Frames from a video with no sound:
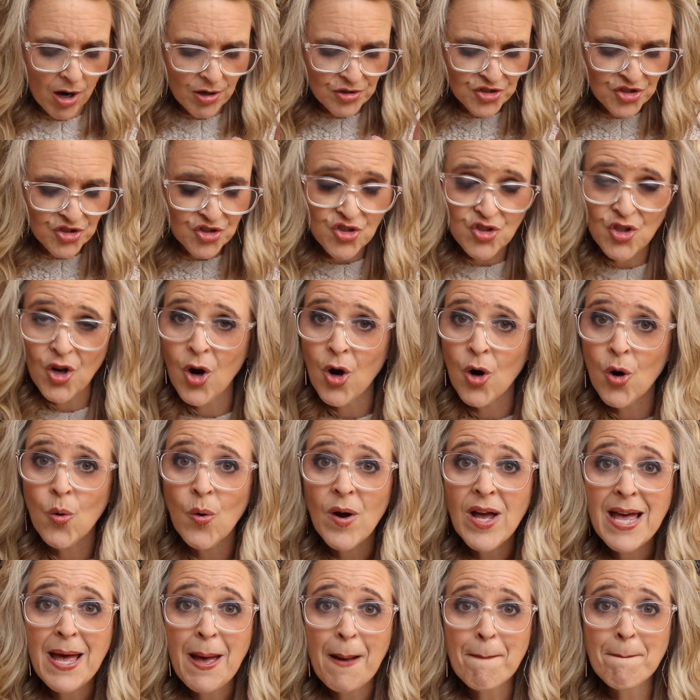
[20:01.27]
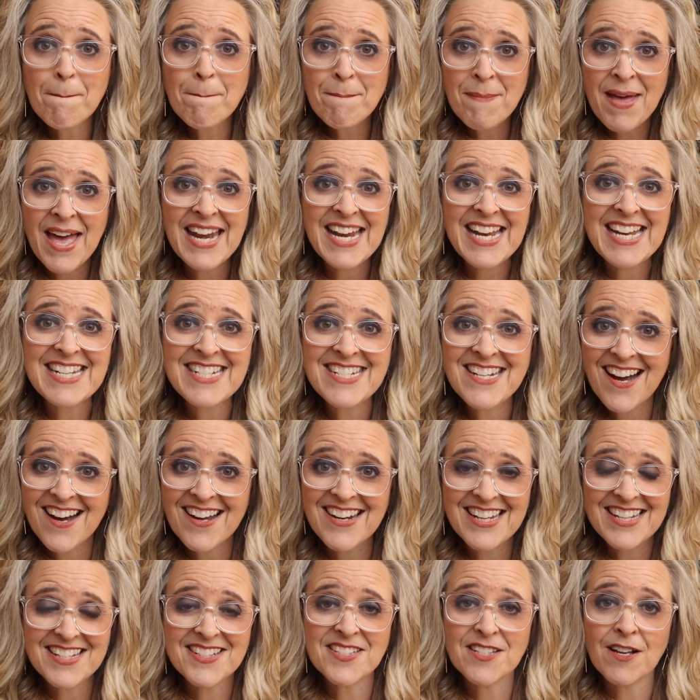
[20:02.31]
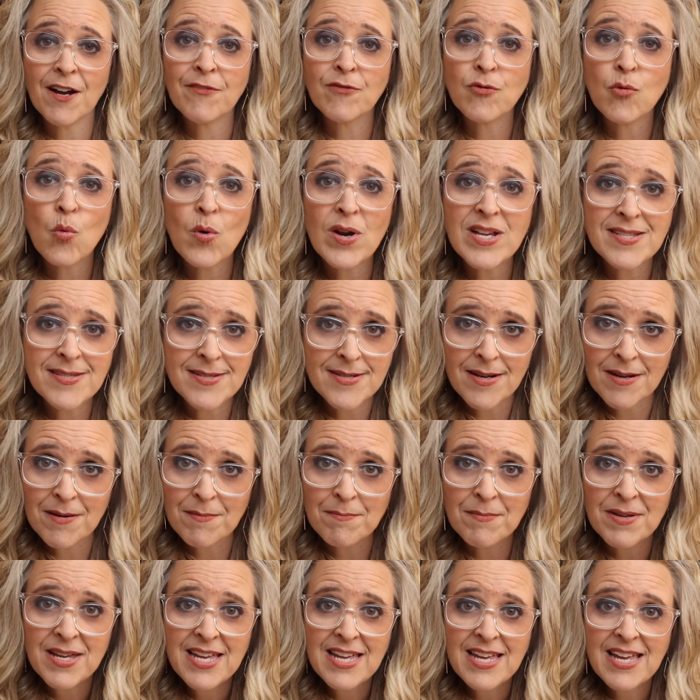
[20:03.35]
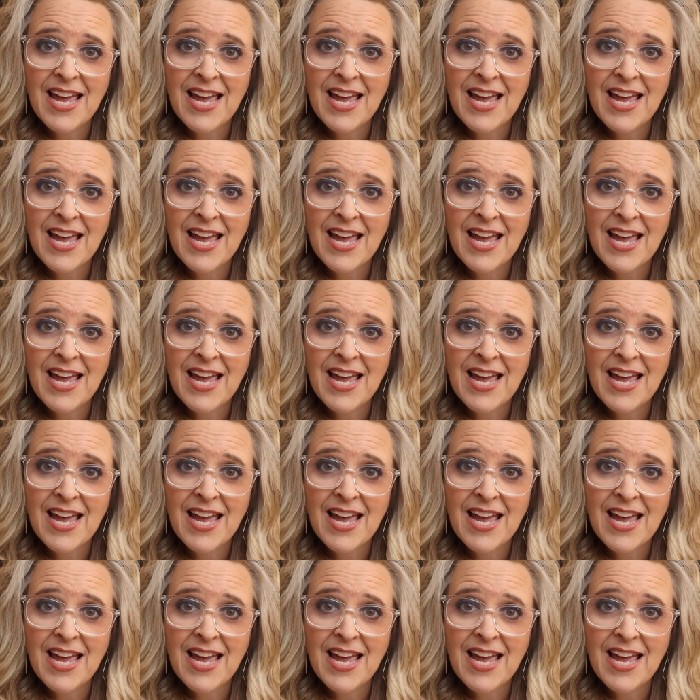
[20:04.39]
are so many nuggets of wisdom